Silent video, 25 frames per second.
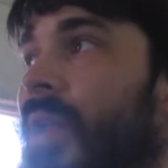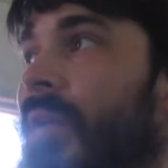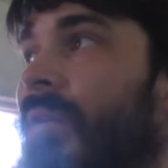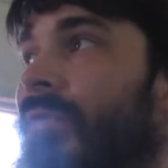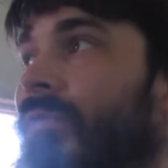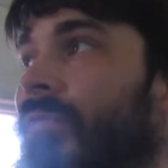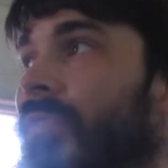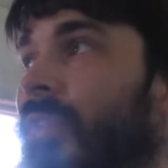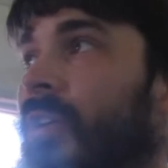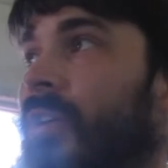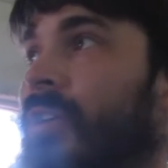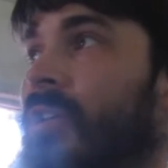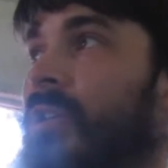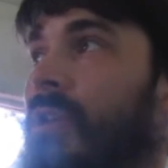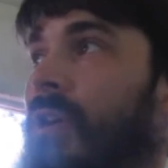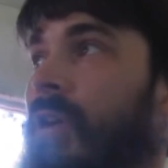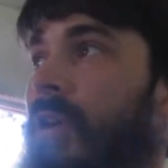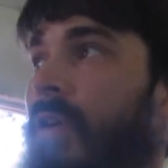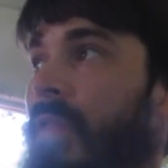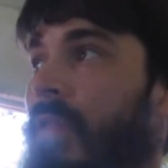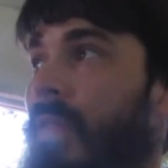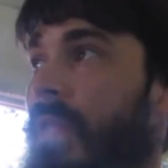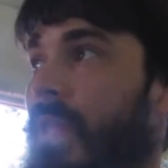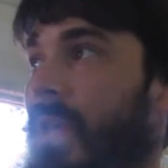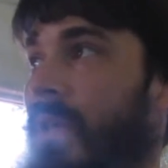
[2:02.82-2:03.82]
flush
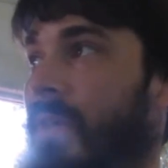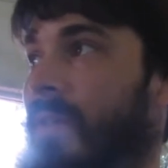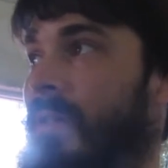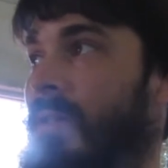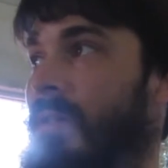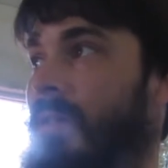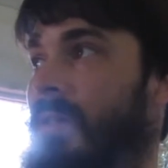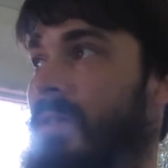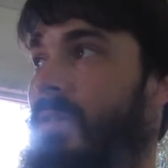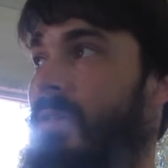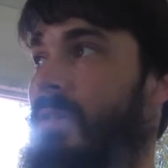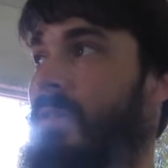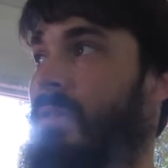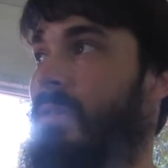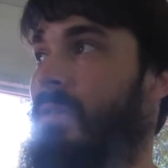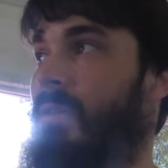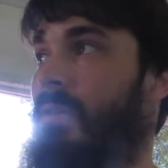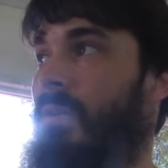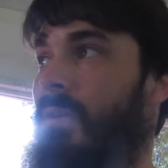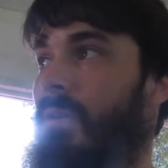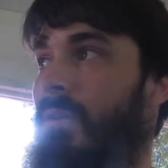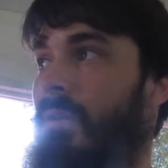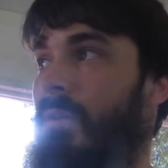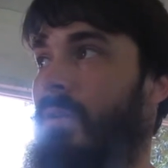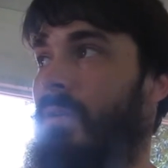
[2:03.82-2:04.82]
on this is,
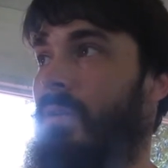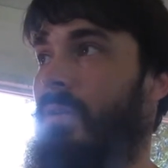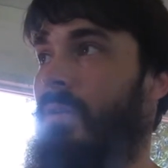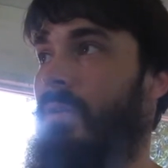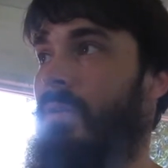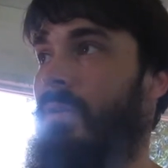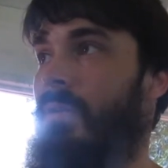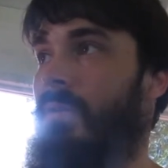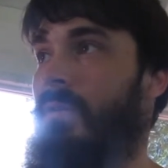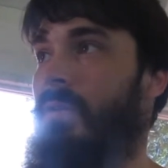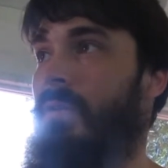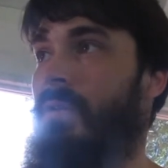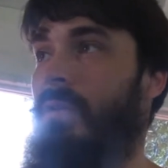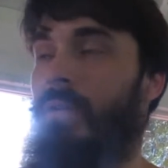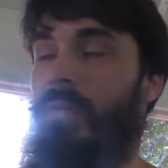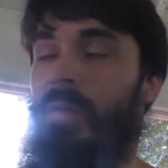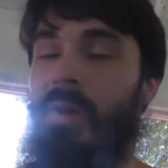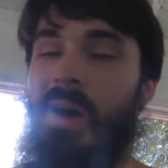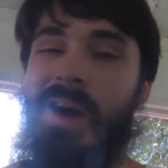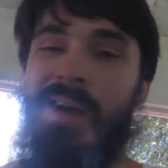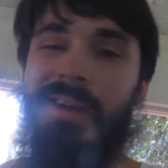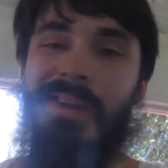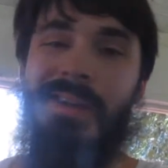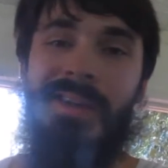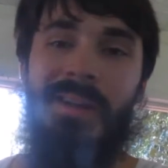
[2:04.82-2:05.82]

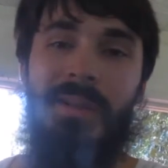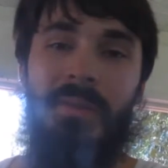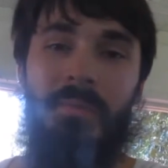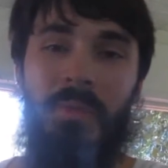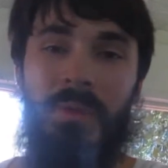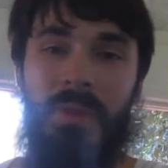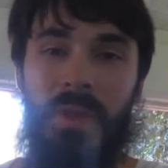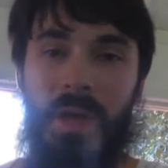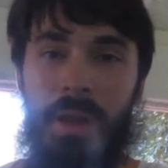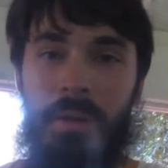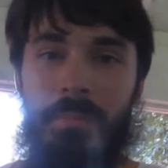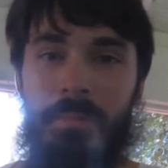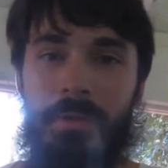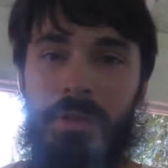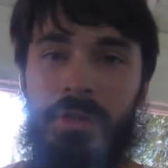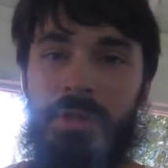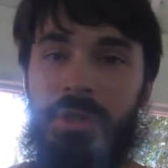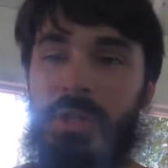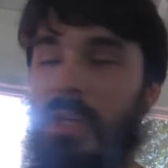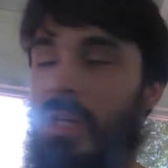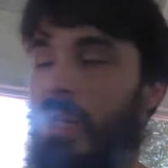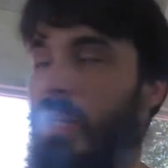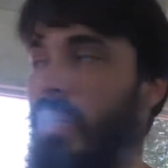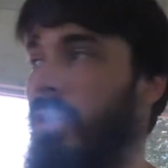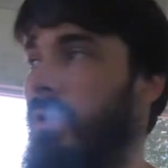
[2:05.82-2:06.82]
I did it without a
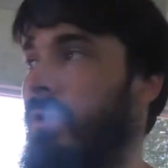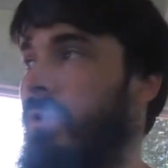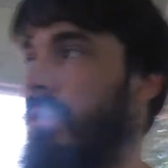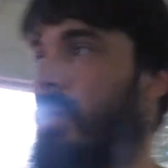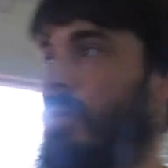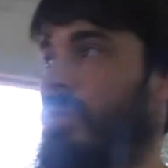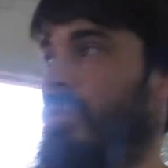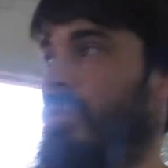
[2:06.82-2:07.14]
machine because